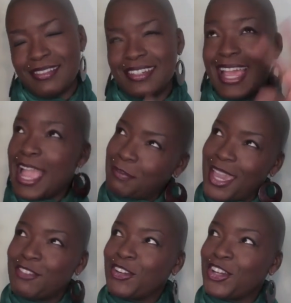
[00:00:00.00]
Type
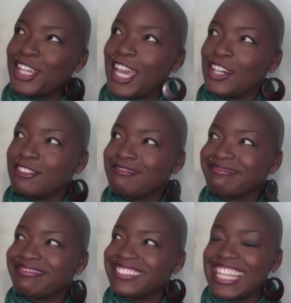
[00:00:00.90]
A Virgo,
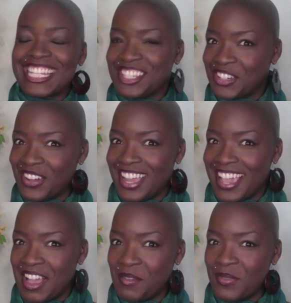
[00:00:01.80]
that's who I
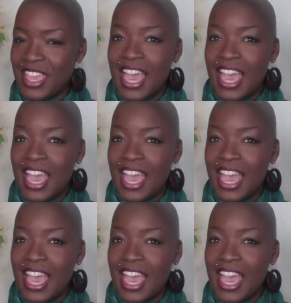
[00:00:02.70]
am.